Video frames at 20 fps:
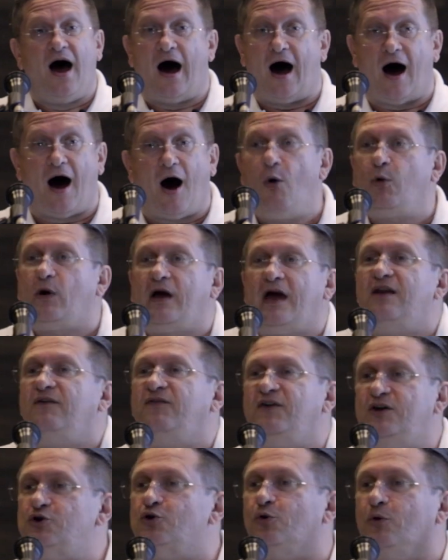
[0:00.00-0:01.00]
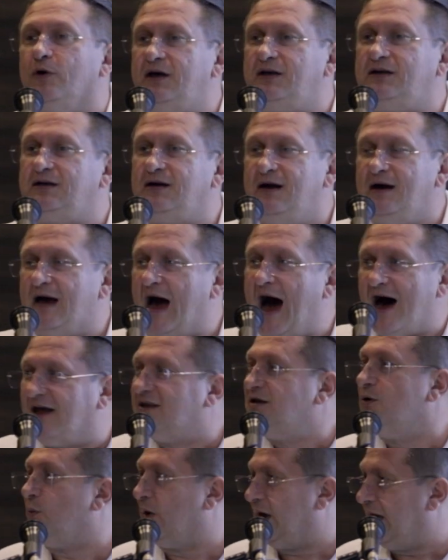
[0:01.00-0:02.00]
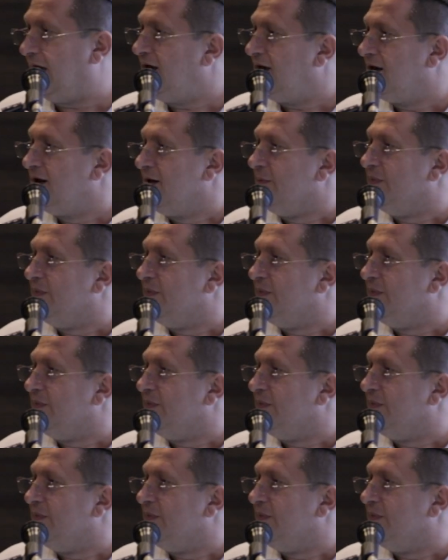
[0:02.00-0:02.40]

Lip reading: How can we do it? Other way